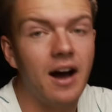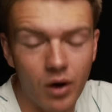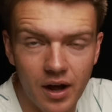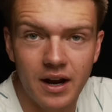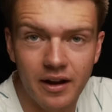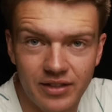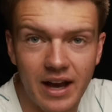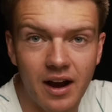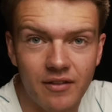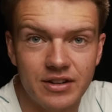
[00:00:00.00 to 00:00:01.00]
one of
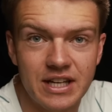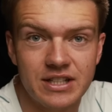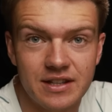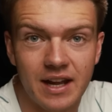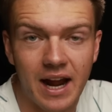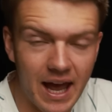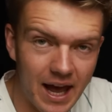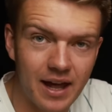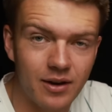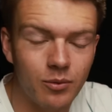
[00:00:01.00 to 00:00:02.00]
that conversation that I
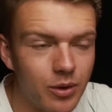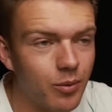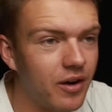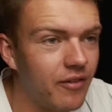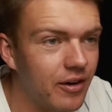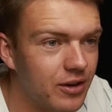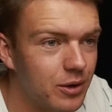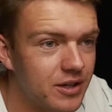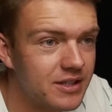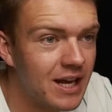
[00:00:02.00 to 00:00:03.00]
had with one of our
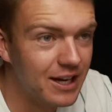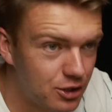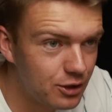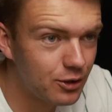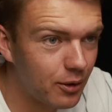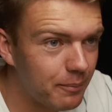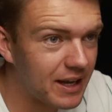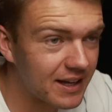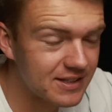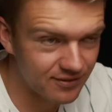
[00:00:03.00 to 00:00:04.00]
viewers and two
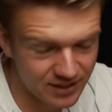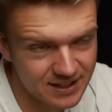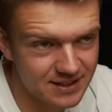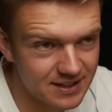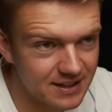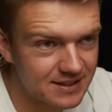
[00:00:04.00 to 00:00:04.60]
because of this